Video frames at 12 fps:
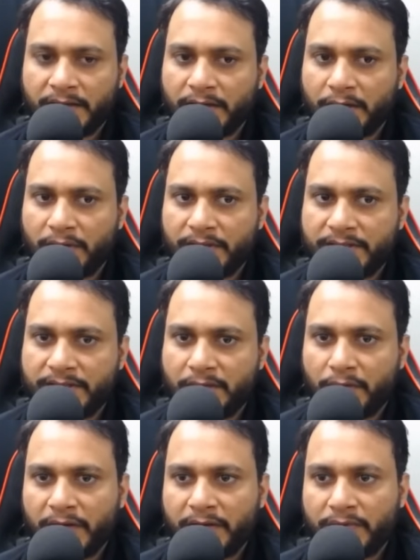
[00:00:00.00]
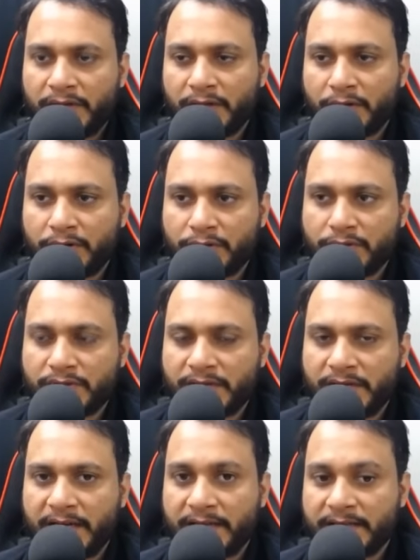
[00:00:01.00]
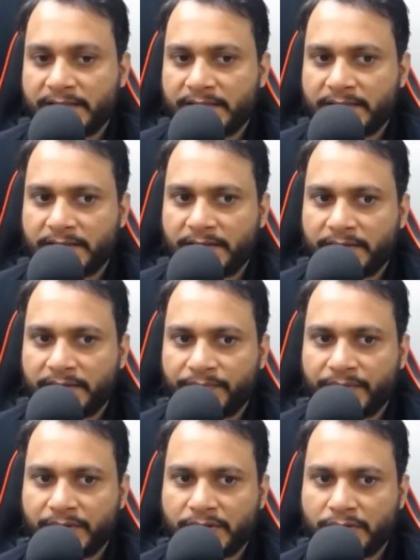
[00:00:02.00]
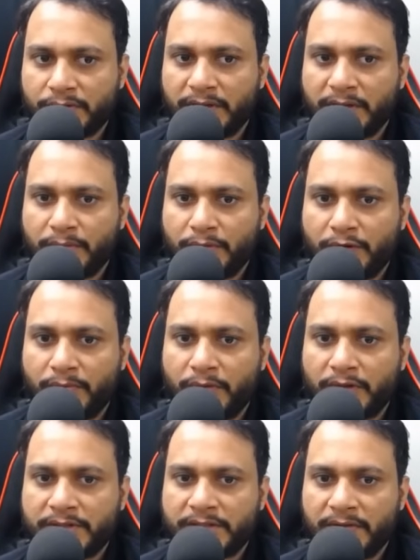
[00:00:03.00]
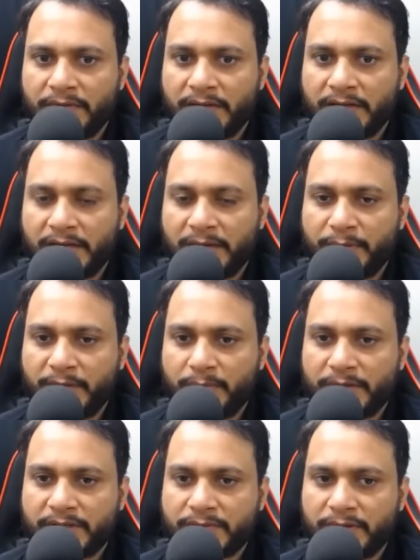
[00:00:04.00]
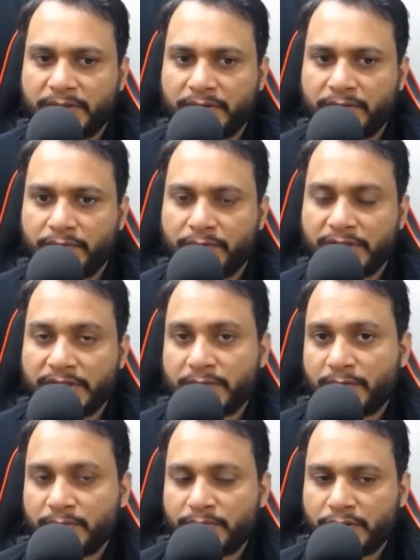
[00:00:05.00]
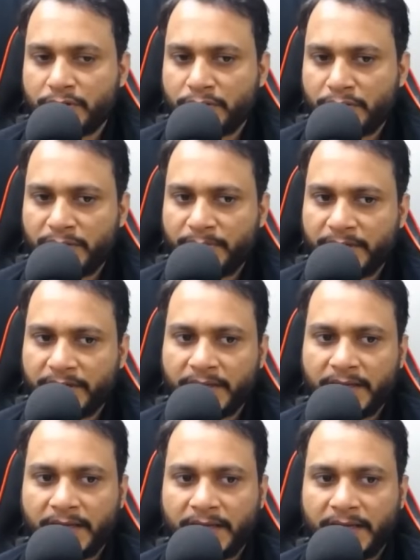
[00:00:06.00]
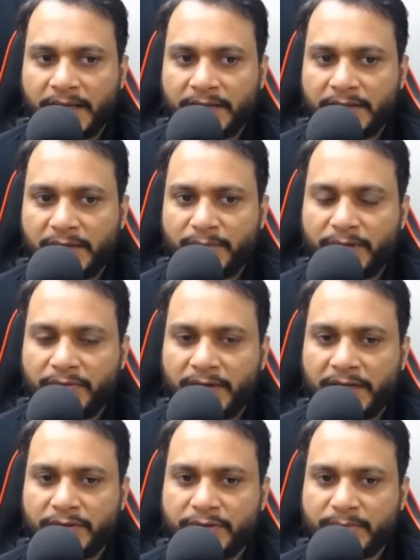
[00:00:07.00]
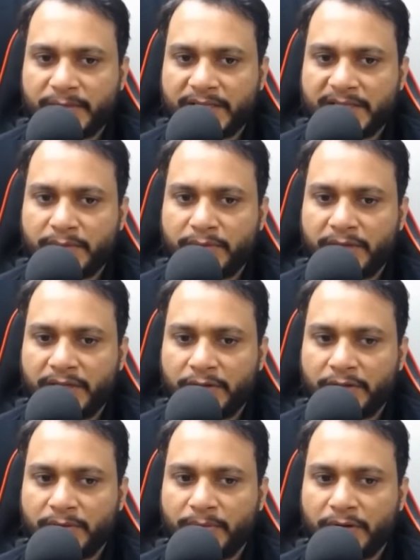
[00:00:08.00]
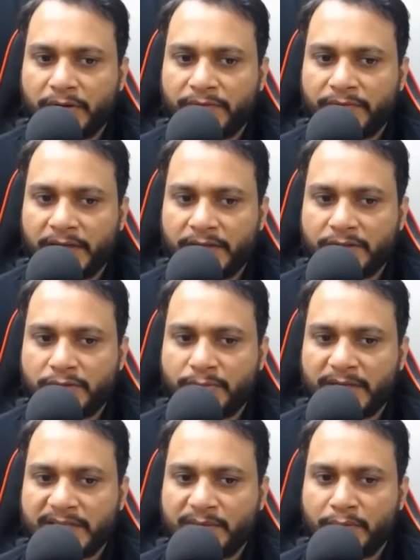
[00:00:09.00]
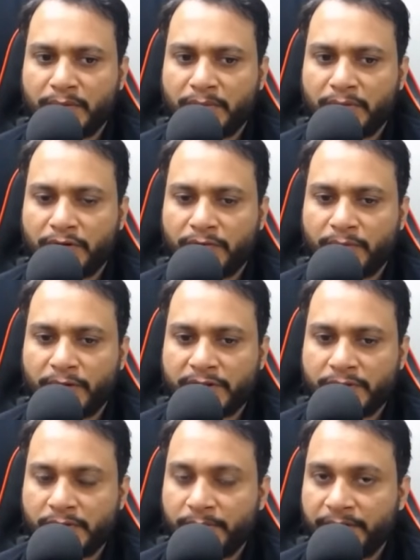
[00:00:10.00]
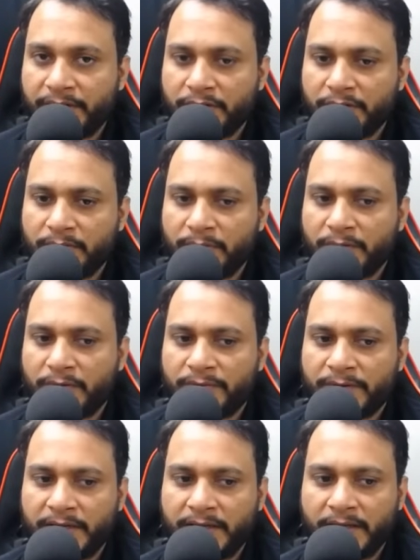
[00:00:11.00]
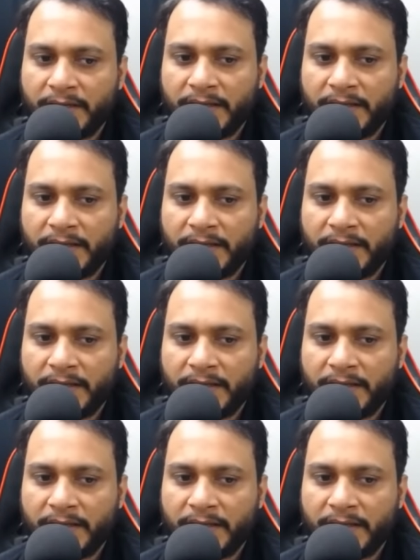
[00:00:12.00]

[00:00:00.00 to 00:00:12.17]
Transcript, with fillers: Now let's see why we cannot use the array, as I said. So the number of balls given are limit plus 1, which is from 0 to limit, and the limit value is maximum 10⁹. So maximum number of balls will be 10⁹.